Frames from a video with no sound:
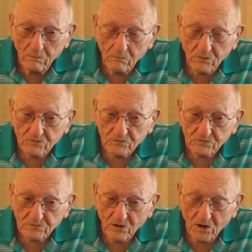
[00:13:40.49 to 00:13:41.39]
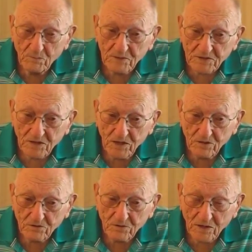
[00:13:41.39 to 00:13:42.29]
was army
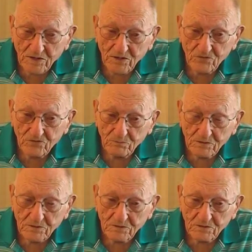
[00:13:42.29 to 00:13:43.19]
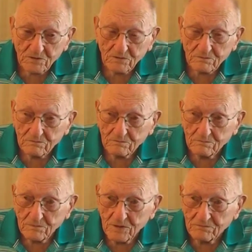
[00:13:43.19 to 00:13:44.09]
colored, I guess, but it didn't
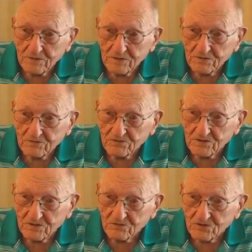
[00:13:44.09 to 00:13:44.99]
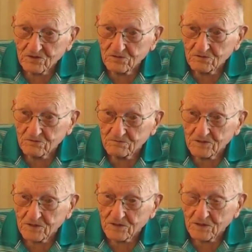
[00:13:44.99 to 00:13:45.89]
have any insignia of
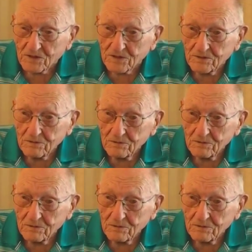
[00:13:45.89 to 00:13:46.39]
any kind.